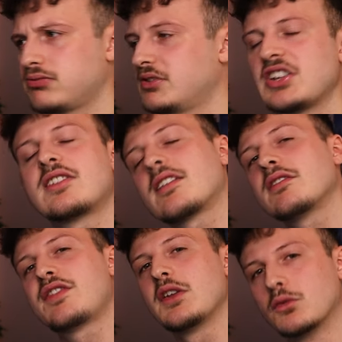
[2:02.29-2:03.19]
Just doesn't
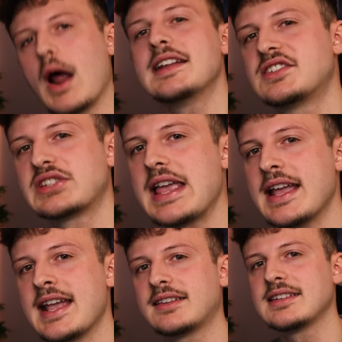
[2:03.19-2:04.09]
feel right
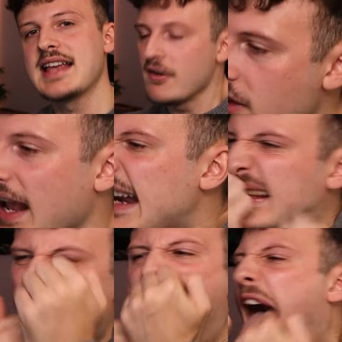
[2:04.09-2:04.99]
saying it, does it? I feel like I need
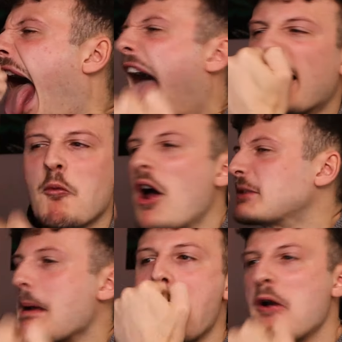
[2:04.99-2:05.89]
to wash
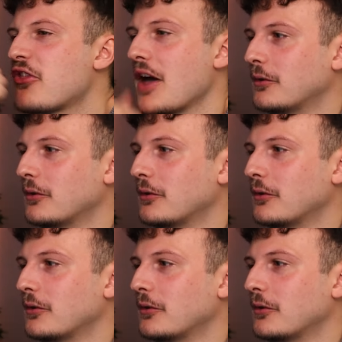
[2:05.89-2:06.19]
my mouth